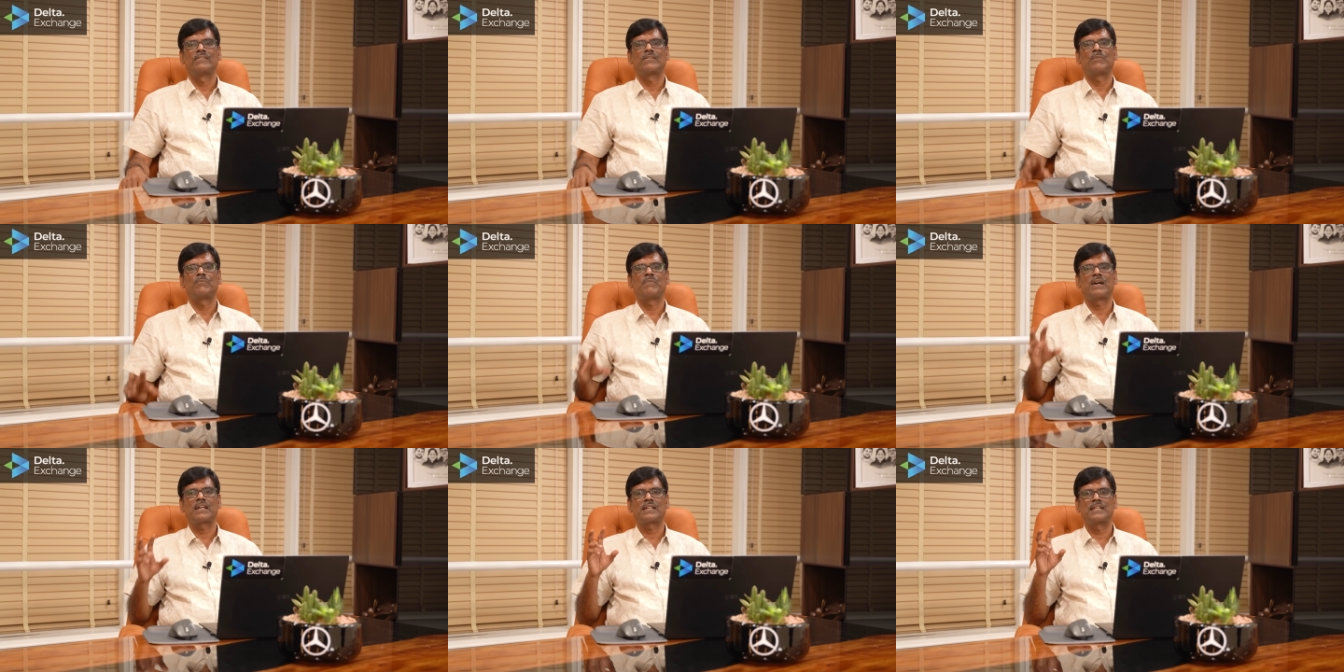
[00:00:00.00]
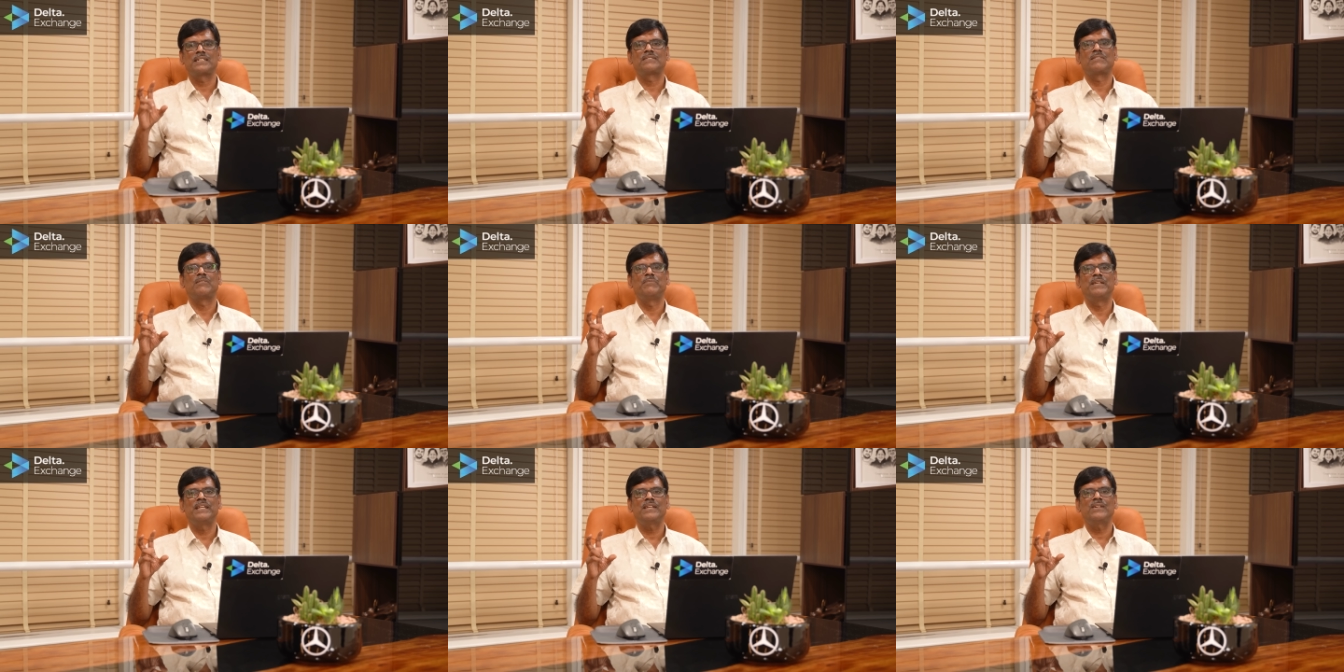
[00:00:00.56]
So markets
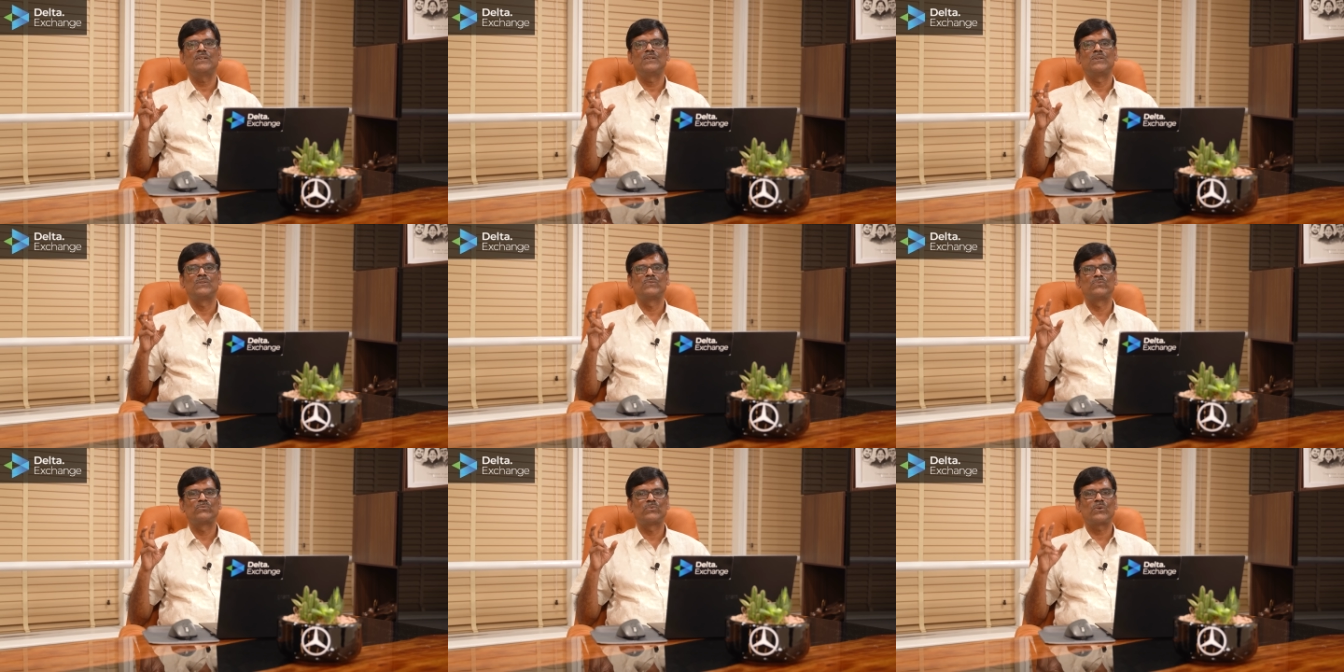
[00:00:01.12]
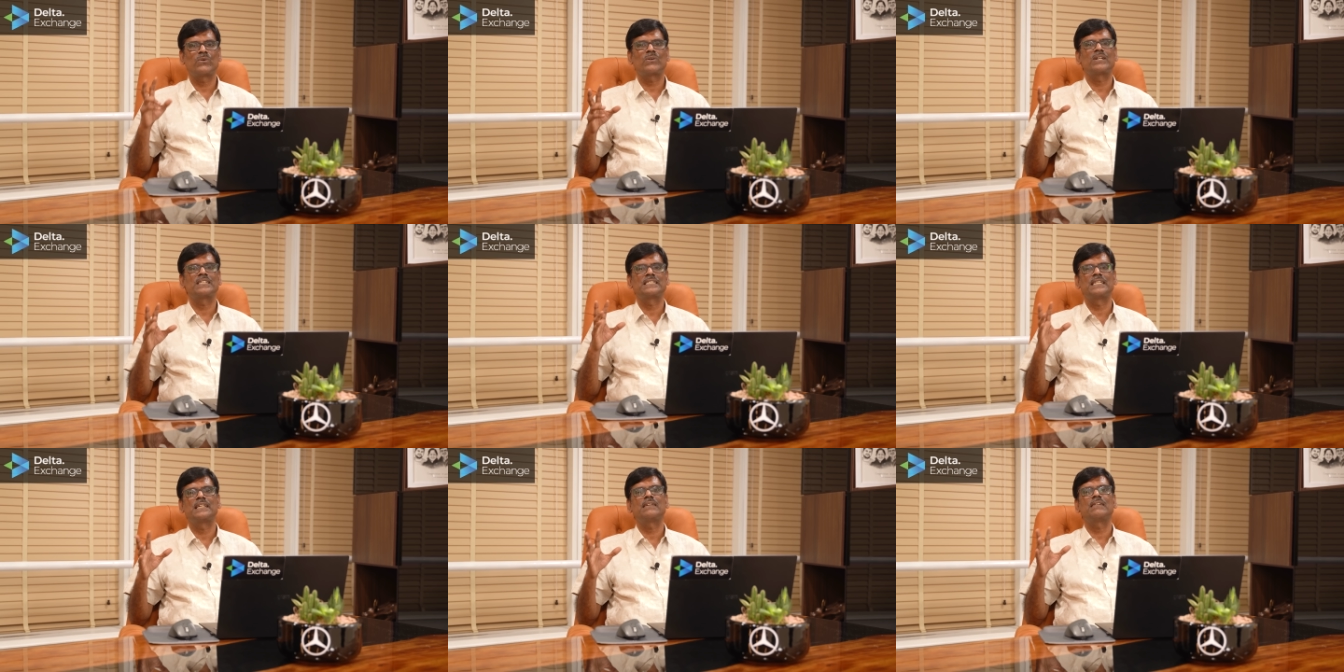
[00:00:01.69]
will be
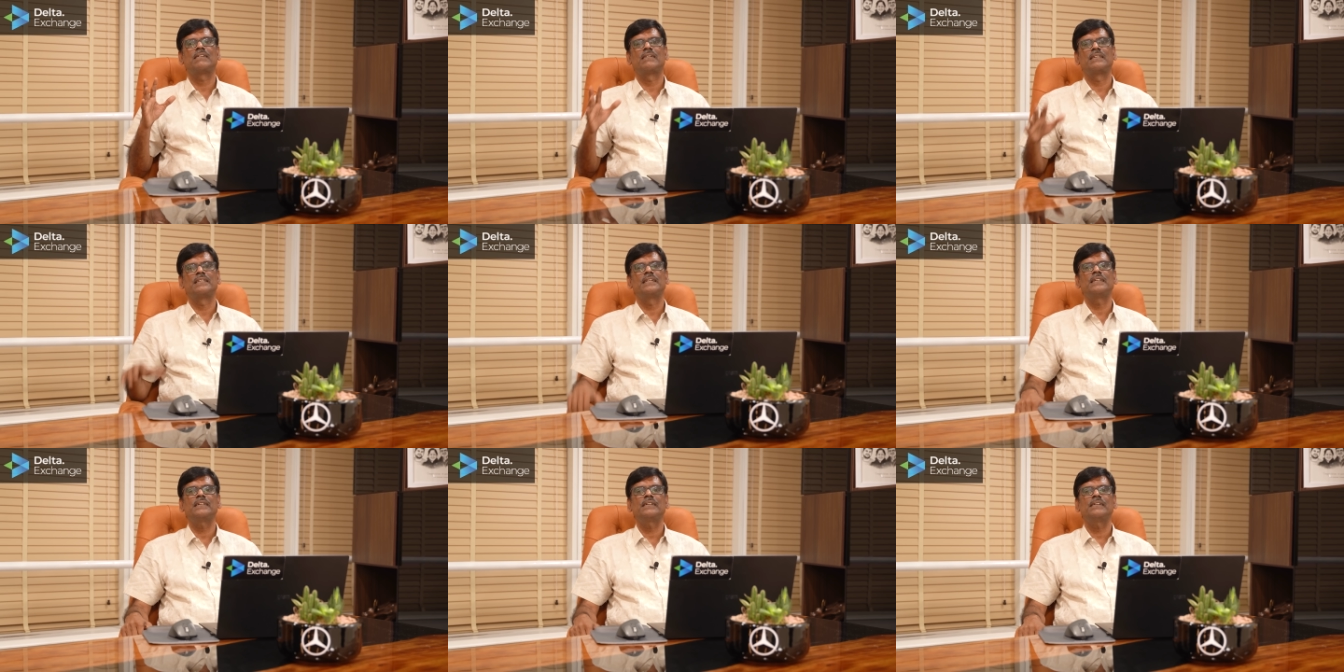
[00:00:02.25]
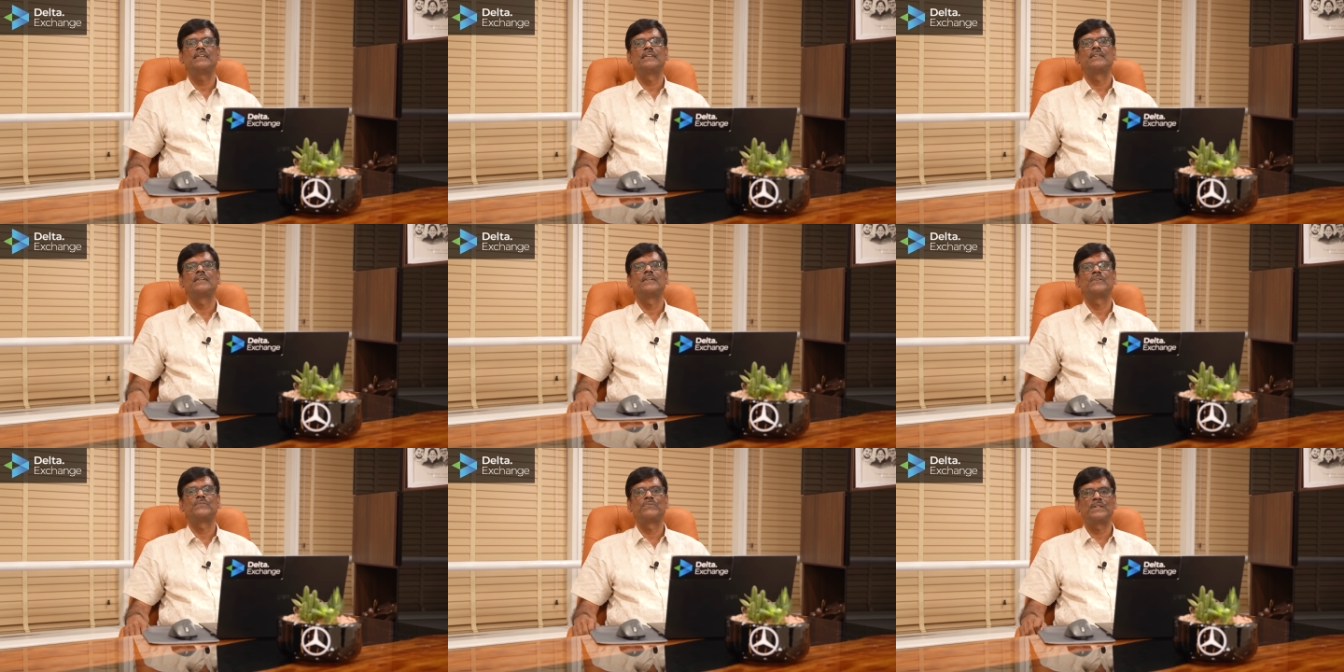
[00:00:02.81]
focusing on the
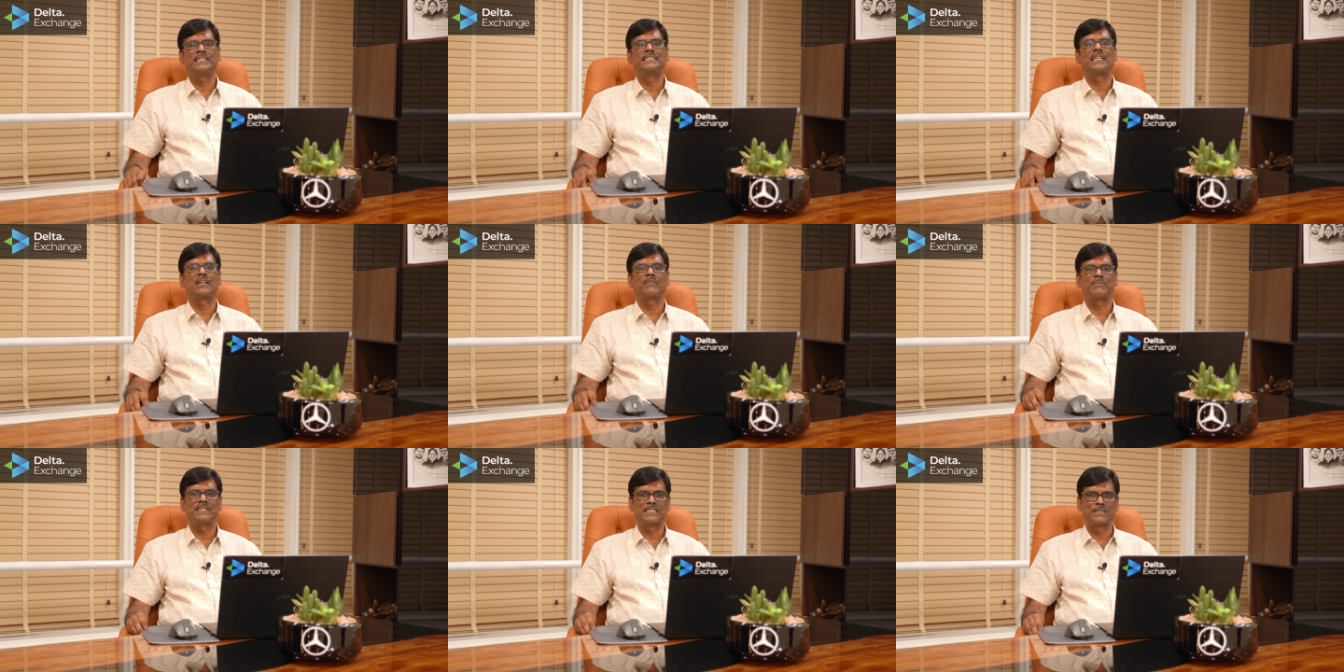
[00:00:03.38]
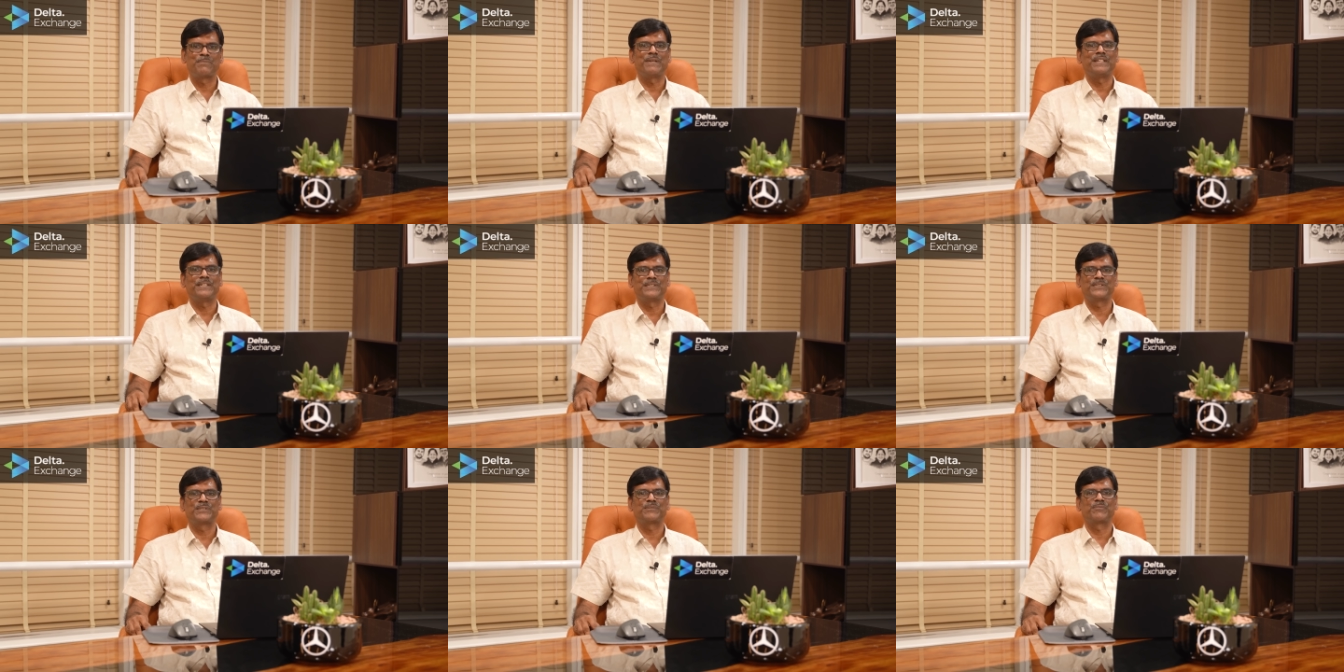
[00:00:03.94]
Fed chairman's
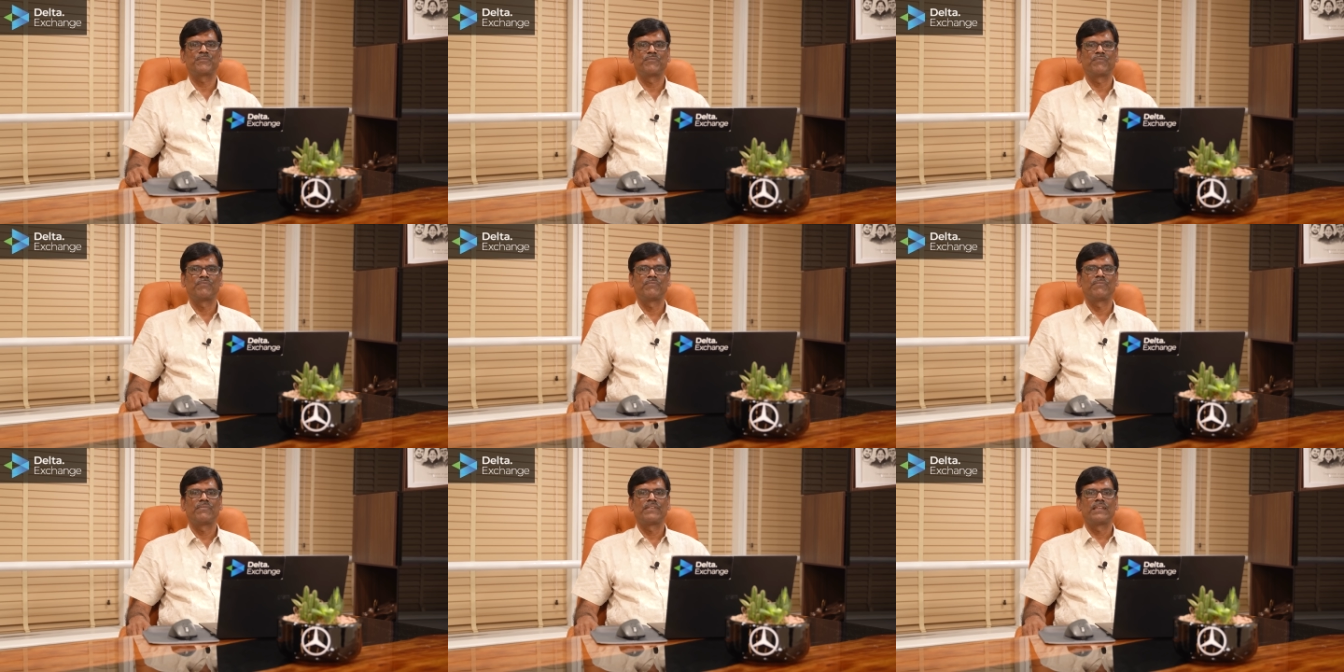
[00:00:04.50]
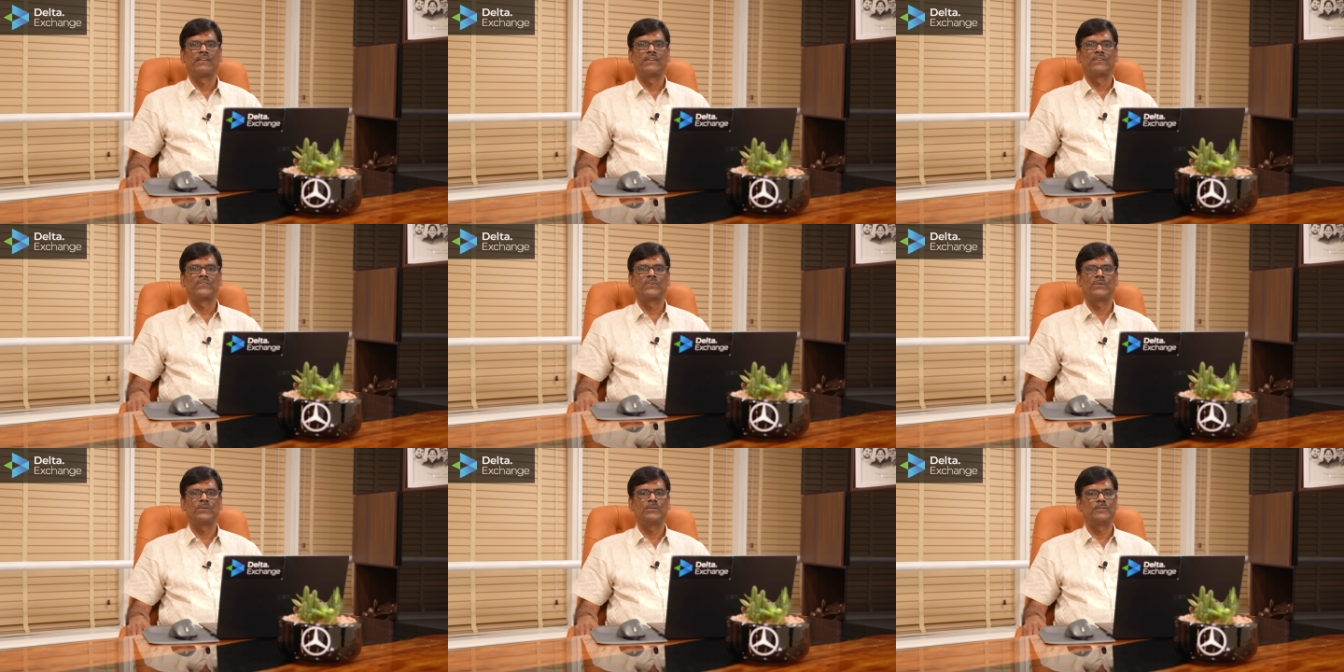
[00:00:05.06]
speech.
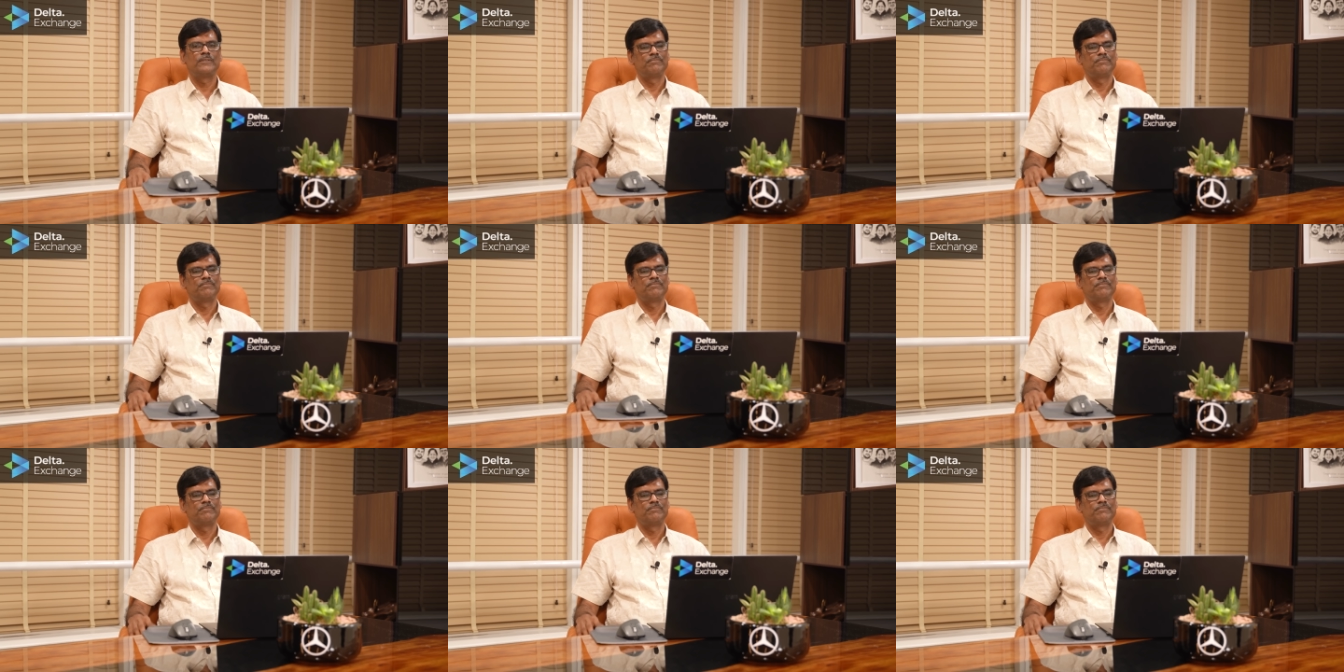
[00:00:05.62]
So,